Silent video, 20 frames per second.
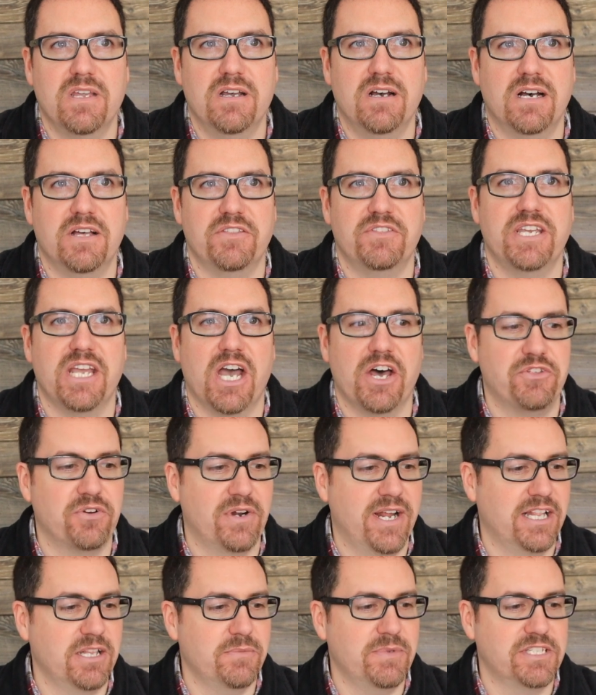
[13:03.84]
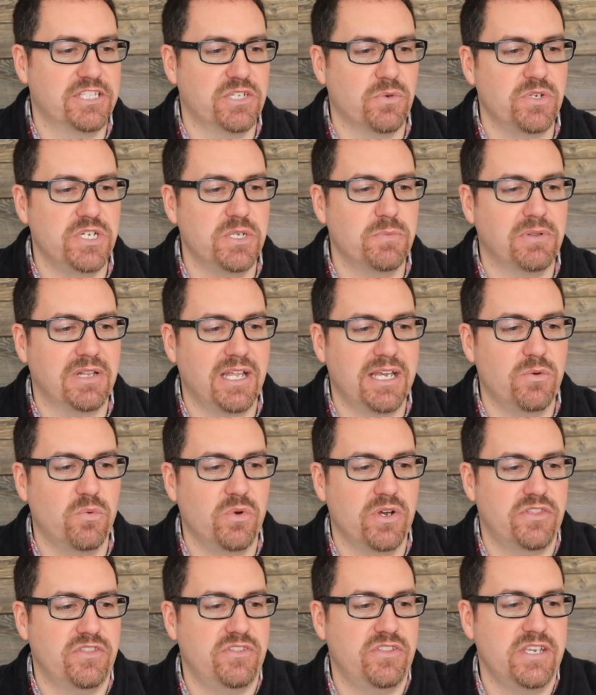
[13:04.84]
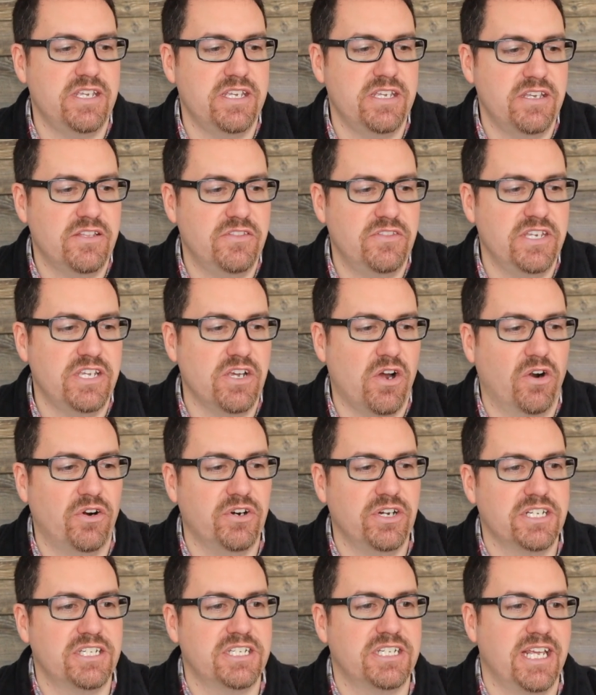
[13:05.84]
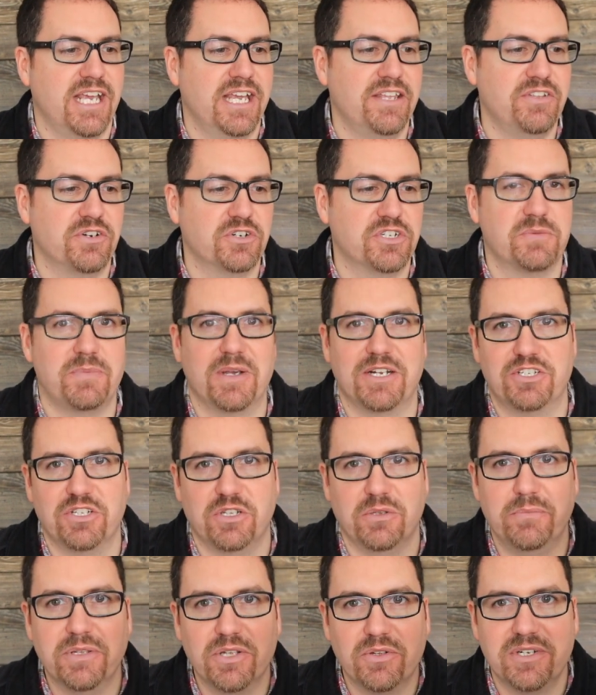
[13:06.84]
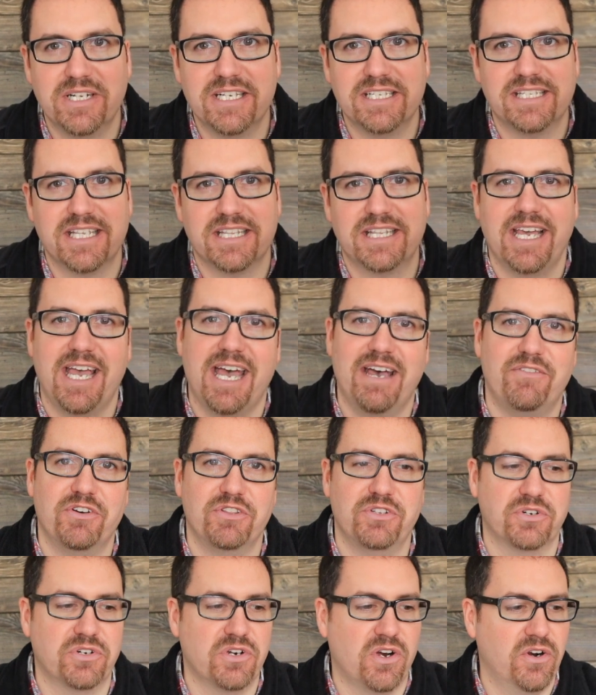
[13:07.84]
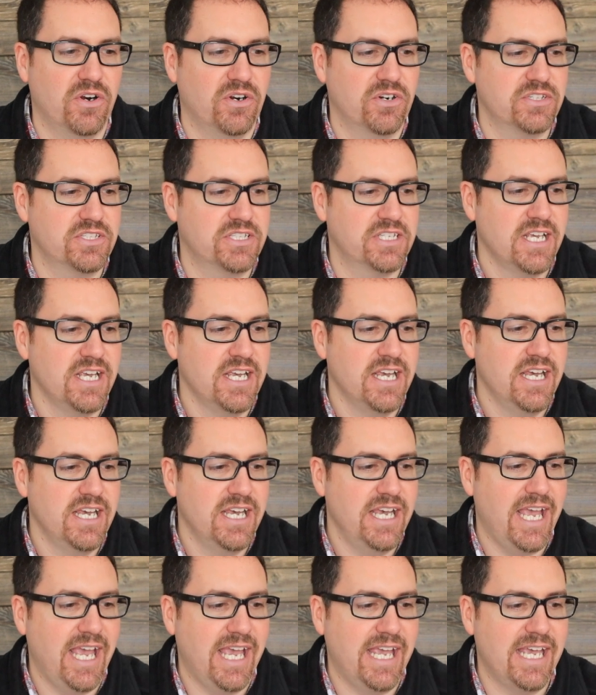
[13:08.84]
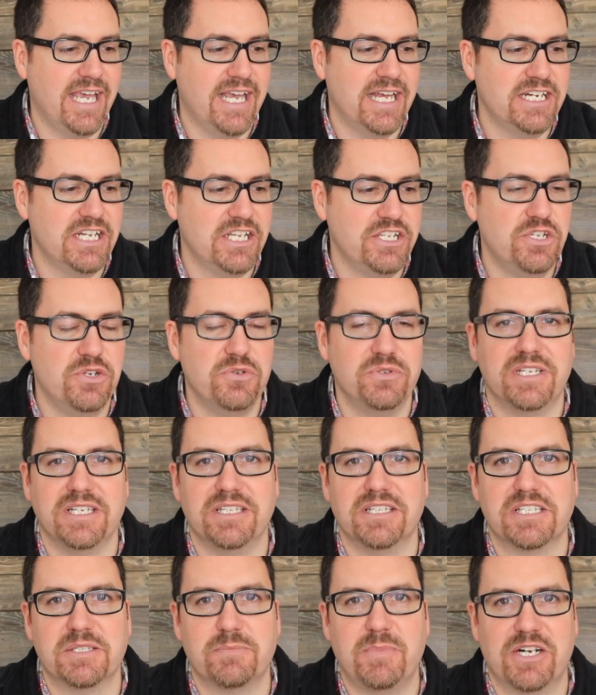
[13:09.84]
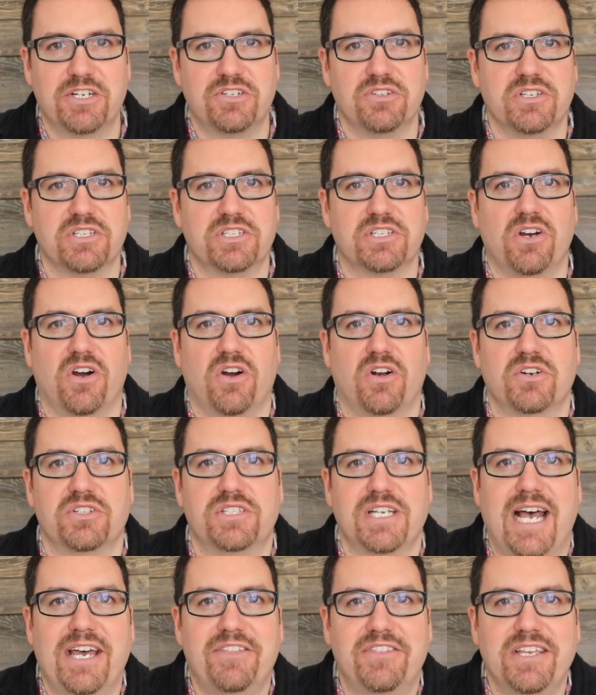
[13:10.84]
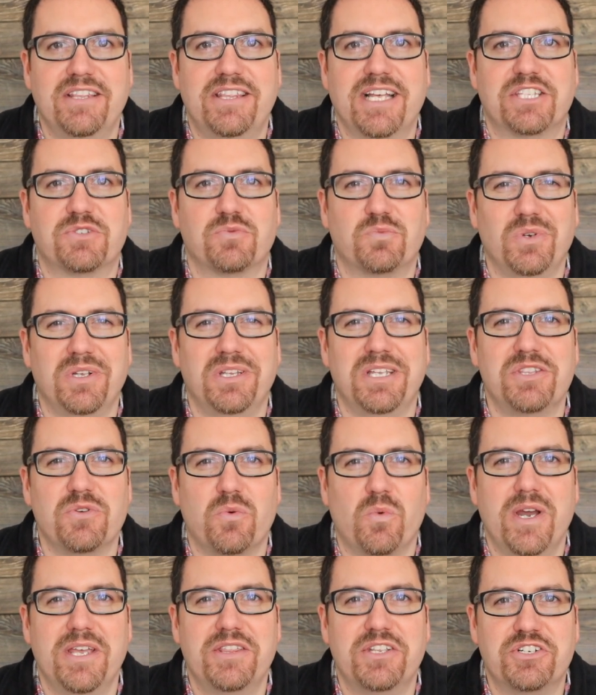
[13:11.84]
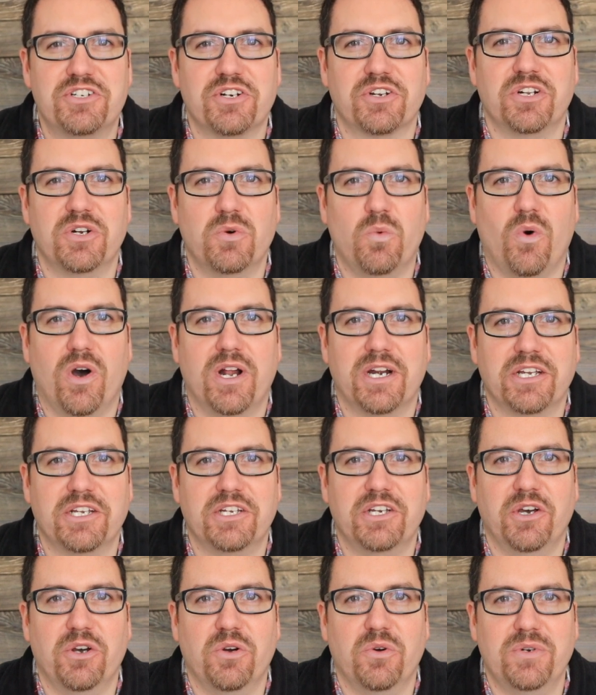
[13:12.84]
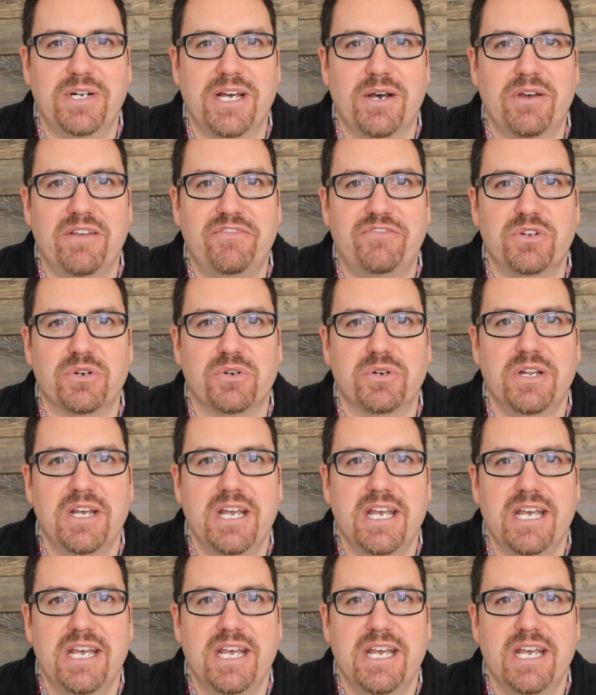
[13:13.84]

uh, the other elements, so when you play with the the artist and their special abilities that they have on their cards and using the specialist cards. I think that's really the way that you're going to want to go. Now, if you're